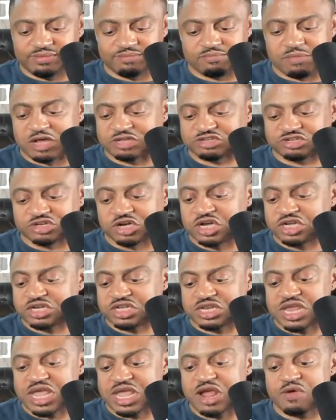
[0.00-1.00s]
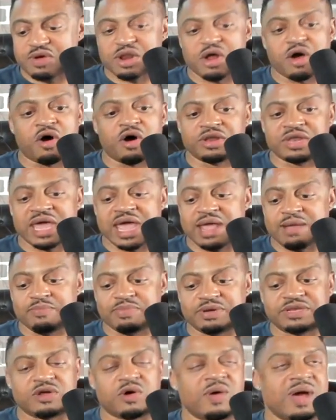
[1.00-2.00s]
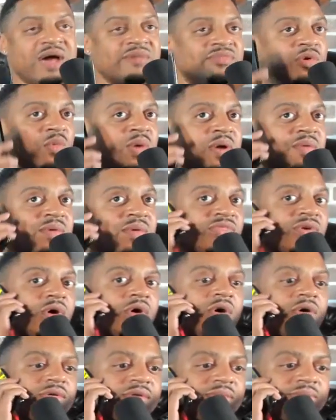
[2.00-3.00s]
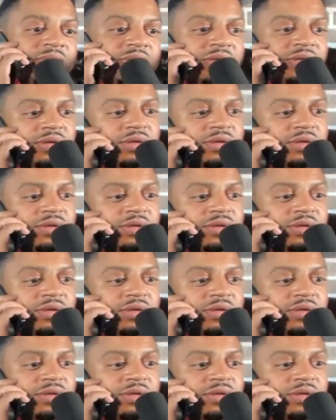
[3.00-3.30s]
my son can hear it all day, but don't have the wherewithal to be.